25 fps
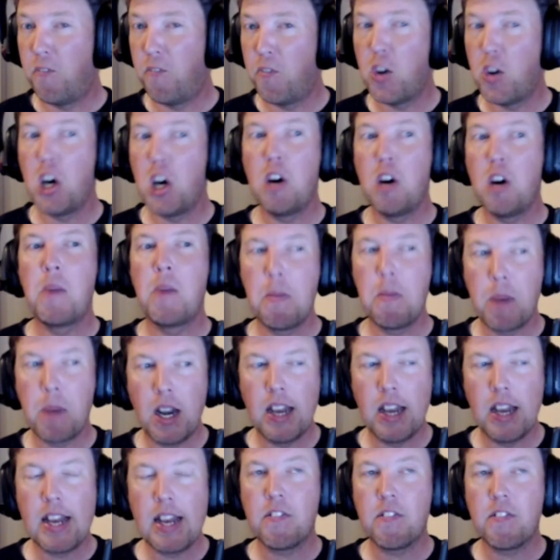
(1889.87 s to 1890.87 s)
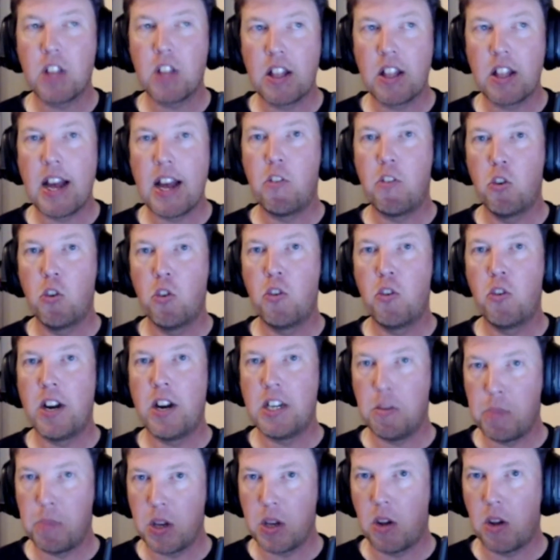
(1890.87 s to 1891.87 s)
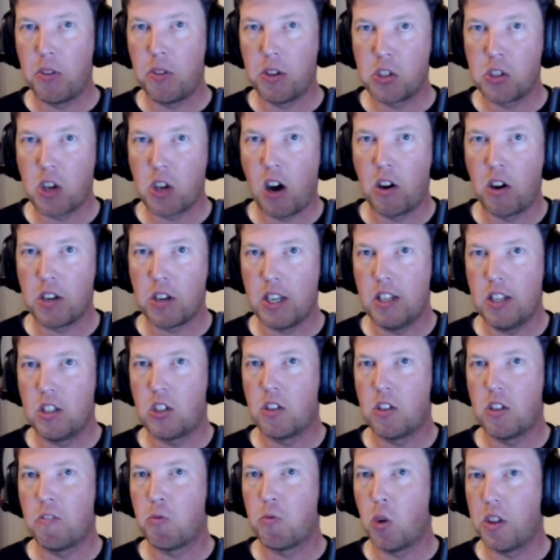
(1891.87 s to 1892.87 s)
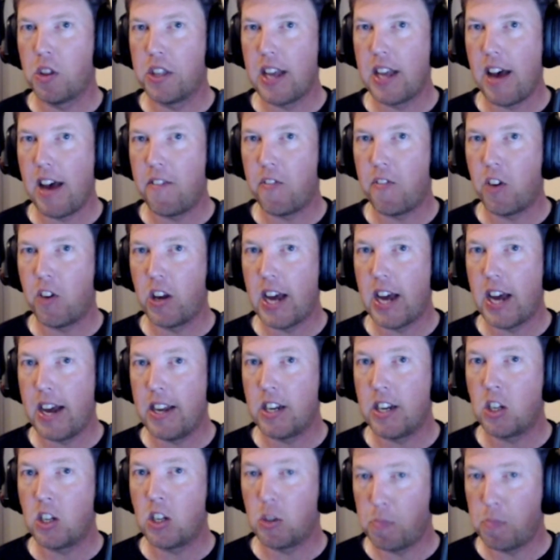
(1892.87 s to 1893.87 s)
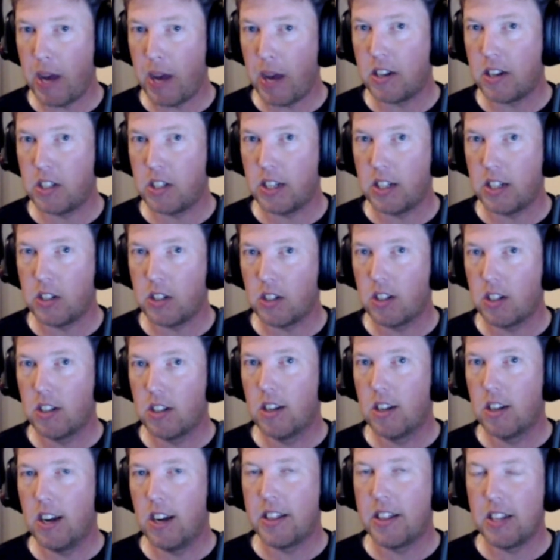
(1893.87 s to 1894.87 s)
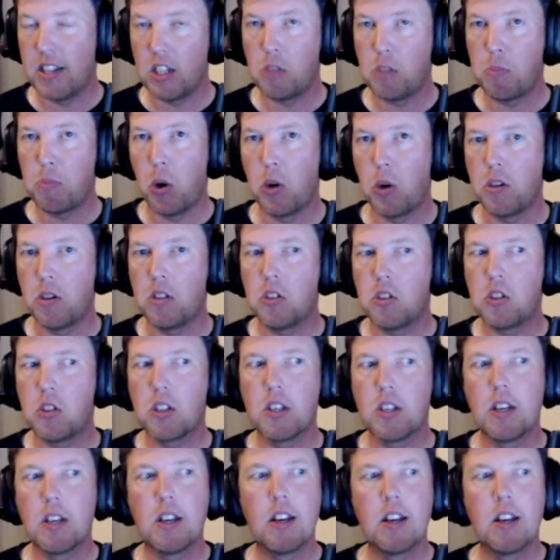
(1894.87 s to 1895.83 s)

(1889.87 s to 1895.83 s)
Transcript: firmly believe that they're already beyond the targets of what the FIA expected at this point,